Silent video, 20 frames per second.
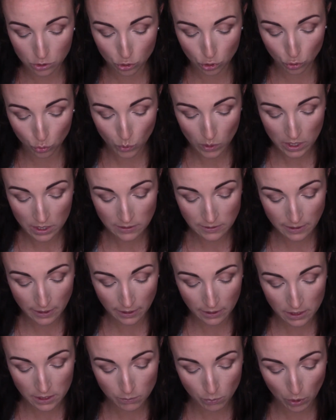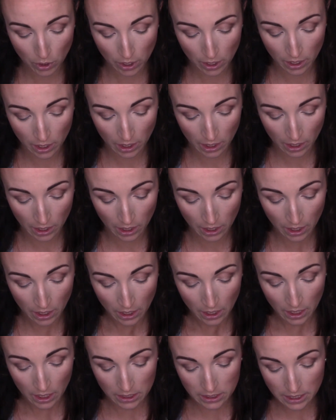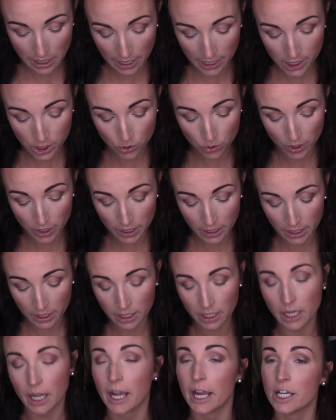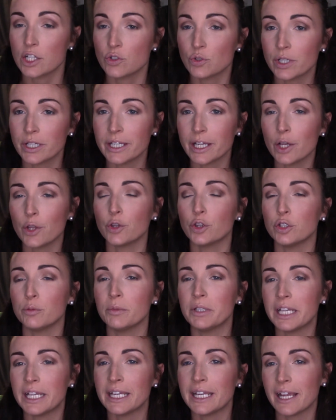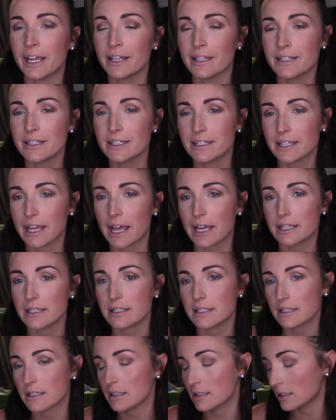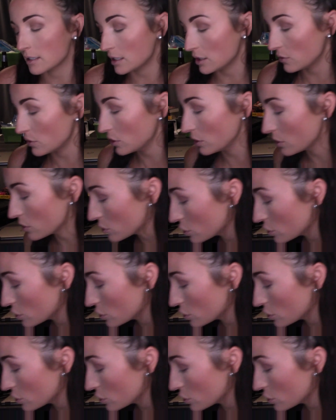Dewy setting spray. It's hydrate, illuminate, and set. Give it a little